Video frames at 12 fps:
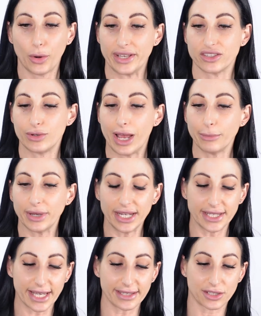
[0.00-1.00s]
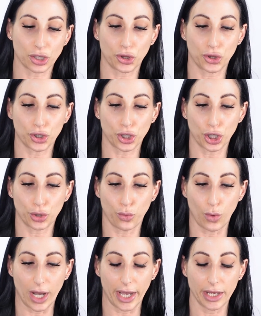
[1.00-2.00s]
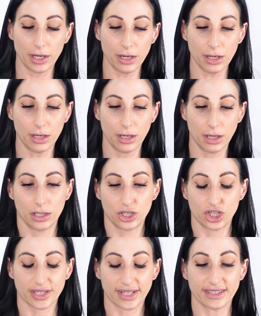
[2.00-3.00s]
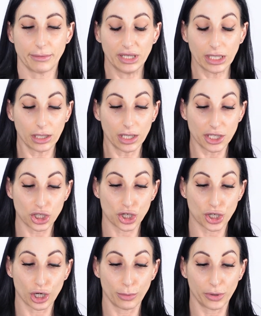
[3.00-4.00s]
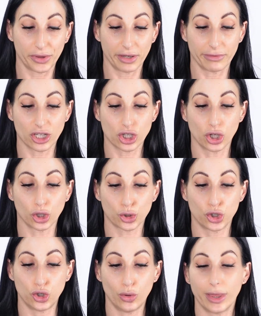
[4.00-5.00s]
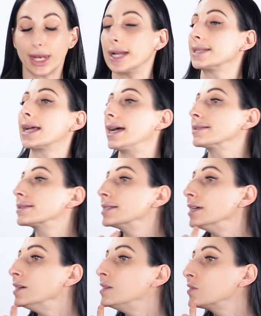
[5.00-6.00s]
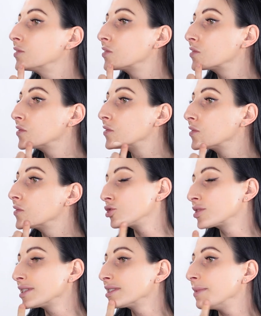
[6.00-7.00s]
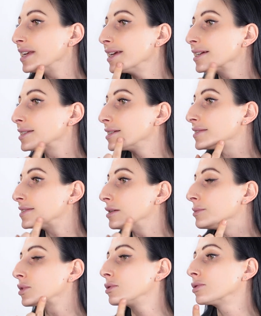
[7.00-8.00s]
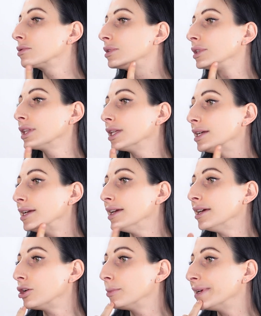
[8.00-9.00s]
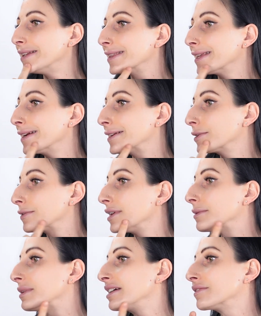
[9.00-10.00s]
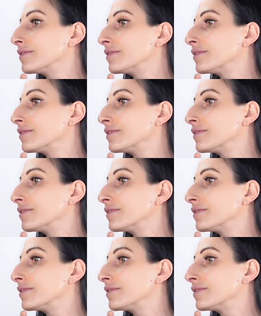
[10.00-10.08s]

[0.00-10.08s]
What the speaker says: Okay, so now I'm going to test a third one, just because I'm a little unsure about the original two that I tested, just because my neck does seem a little bit lighter than my